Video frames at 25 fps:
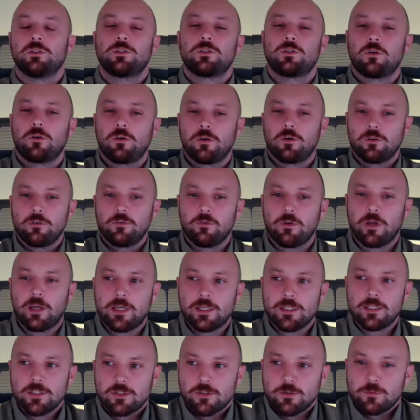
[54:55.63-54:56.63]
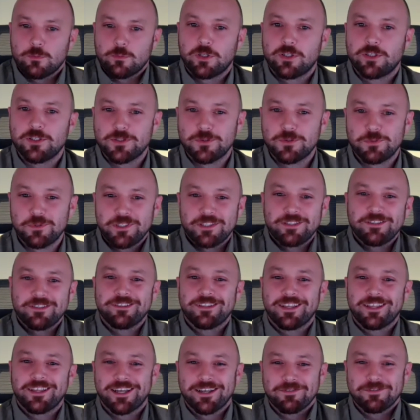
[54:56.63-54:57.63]
it's hard to answer because we
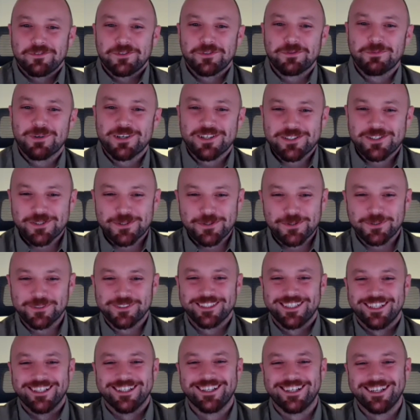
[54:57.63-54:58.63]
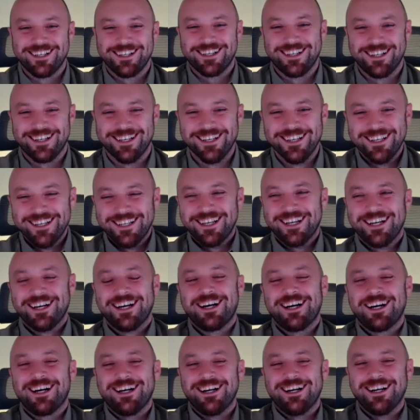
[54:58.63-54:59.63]
didn't have too much gold.
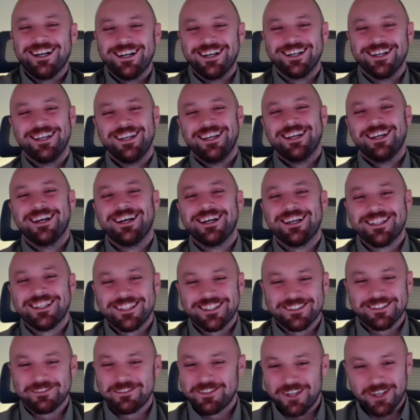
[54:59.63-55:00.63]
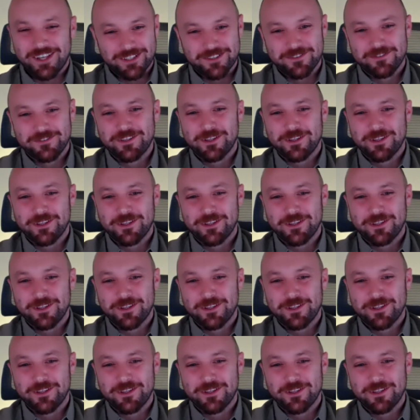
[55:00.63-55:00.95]
Obviously, none of